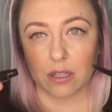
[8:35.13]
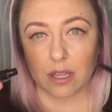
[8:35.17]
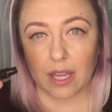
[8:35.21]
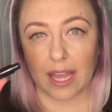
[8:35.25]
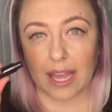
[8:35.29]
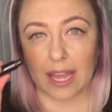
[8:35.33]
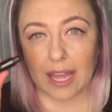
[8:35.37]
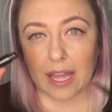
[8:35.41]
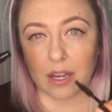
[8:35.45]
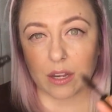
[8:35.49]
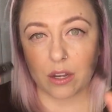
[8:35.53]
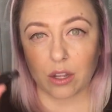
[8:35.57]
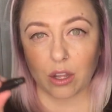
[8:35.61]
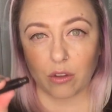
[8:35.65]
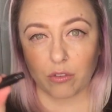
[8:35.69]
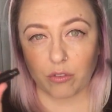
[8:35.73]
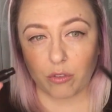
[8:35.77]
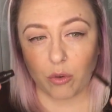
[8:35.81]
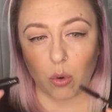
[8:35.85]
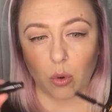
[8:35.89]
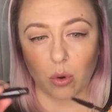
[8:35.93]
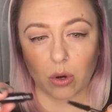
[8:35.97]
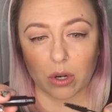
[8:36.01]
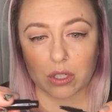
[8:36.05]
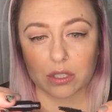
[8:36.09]
And of
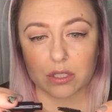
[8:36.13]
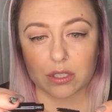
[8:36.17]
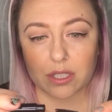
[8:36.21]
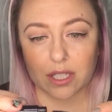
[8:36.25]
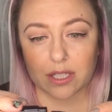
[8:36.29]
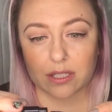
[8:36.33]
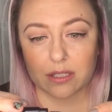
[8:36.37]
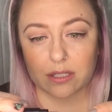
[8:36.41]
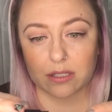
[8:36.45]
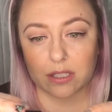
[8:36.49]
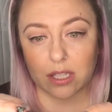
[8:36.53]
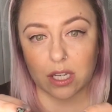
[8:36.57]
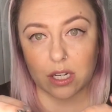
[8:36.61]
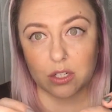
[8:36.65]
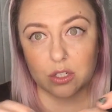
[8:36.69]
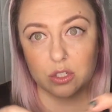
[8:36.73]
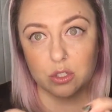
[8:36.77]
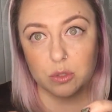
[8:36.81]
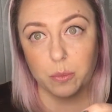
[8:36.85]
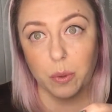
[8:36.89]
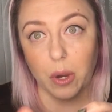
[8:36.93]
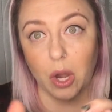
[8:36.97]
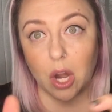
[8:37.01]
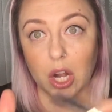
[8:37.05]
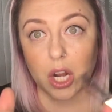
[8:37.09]
course, it's a
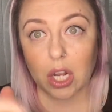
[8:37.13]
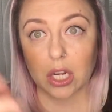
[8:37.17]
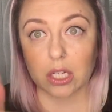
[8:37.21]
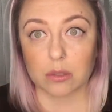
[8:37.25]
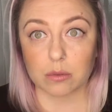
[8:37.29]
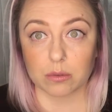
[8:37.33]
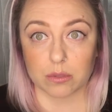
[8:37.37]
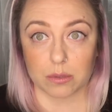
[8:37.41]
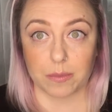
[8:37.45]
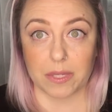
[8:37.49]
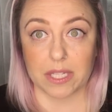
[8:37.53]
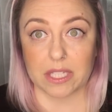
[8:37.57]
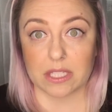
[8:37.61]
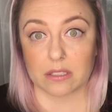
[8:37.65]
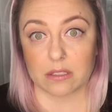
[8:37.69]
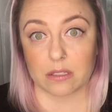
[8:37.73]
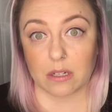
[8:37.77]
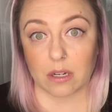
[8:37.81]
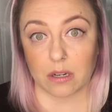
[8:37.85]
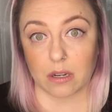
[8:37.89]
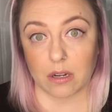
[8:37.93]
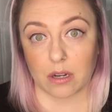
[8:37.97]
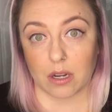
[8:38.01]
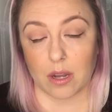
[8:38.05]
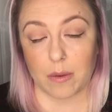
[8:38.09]
Senegence product, which means it's
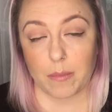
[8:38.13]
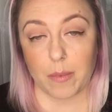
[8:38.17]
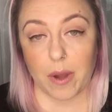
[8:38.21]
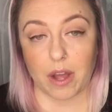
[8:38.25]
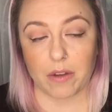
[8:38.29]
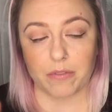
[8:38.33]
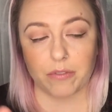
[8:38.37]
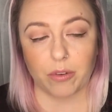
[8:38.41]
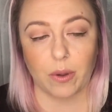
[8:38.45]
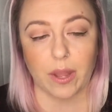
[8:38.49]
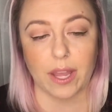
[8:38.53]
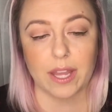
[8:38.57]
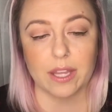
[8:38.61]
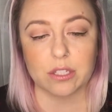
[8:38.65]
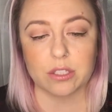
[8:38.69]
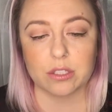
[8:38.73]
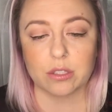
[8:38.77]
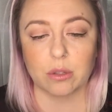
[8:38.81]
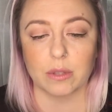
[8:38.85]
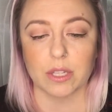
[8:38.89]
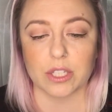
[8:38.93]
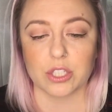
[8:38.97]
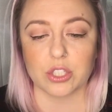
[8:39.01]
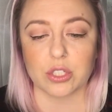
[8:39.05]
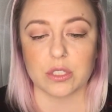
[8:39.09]
not going to come off, okay?
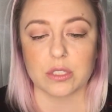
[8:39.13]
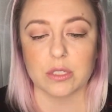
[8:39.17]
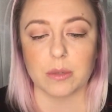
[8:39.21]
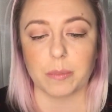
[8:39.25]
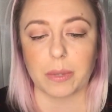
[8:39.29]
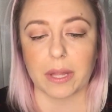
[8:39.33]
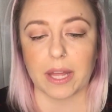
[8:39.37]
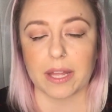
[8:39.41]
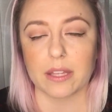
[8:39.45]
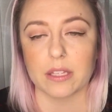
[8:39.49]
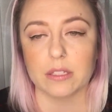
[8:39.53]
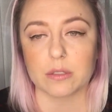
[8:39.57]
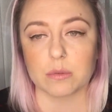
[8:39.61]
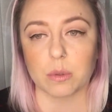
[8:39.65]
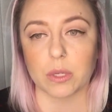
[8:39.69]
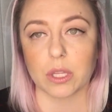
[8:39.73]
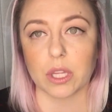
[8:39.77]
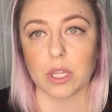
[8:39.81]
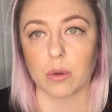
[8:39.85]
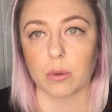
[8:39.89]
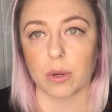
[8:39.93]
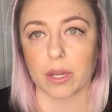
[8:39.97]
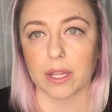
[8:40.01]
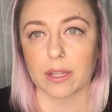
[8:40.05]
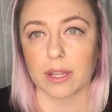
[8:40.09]
So let's just apply this
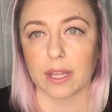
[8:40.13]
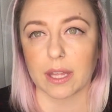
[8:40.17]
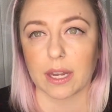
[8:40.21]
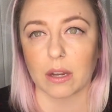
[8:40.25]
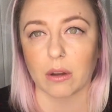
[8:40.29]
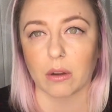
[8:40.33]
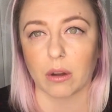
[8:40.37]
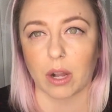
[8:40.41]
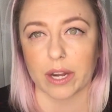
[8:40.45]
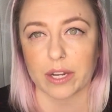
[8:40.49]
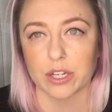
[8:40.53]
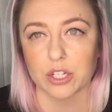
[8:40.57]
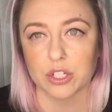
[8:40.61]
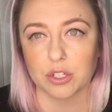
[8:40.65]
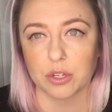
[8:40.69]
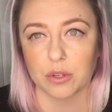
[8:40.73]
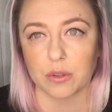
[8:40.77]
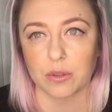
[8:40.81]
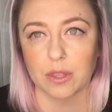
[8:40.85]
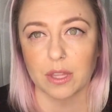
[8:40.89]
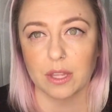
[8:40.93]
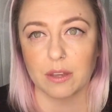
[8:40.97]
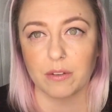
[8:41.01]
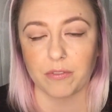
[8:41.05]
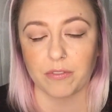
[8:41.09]
really quickly and I'll kind of show
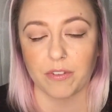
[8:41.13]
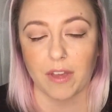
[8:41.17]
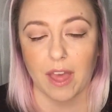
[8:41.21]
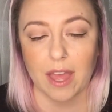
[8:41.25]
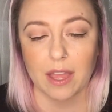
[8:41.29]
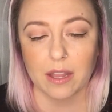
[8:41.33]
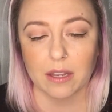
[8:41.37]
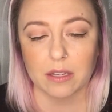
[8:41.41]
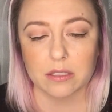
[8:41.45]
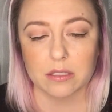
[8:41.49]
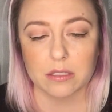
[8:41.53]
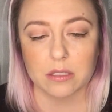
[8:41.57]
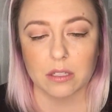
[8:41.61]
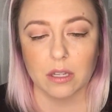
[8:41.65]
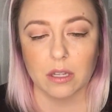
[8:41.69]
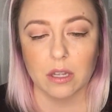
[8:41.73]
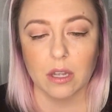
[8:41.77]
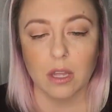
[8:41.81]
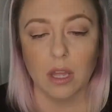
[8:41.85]
you the effect.